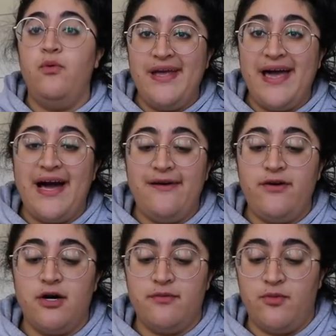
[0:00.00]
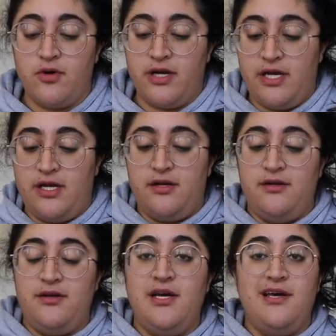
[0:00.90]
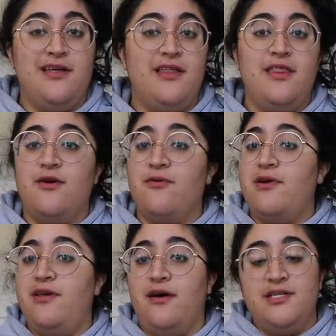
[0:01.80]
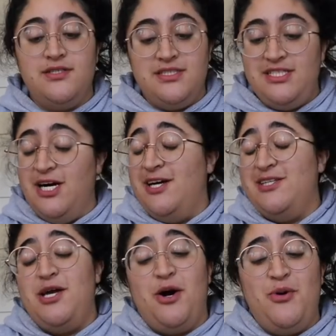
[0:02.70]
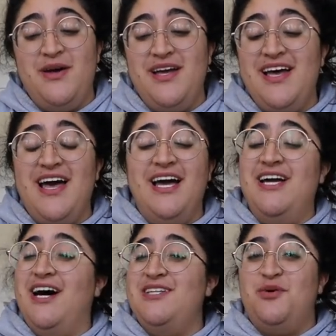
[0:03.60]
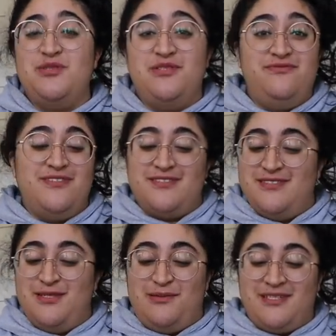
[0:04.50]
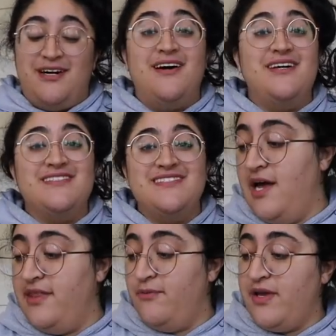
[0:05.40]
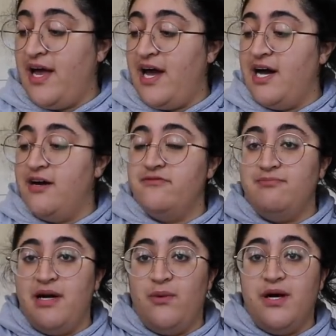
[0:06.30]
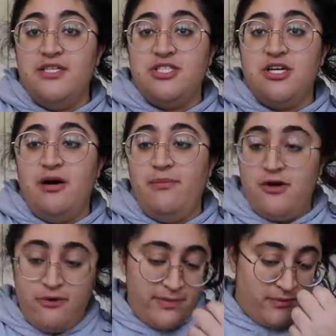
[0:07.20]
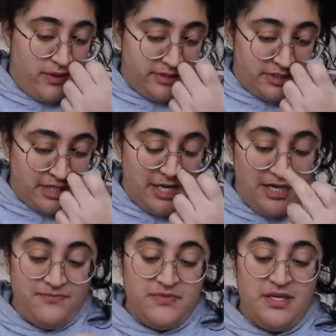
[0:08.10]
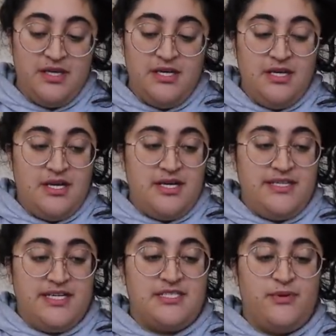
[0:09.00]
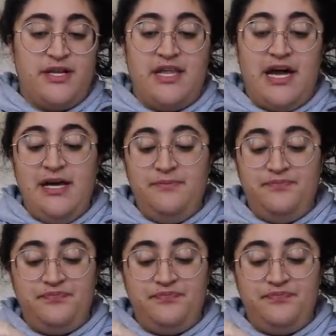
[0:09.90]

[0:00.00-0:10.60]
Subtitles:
we have our morning. Y'all know what the fuck's going on. And then we have my wellness shot, my homemade wellness shot. Gonna take a swig of that.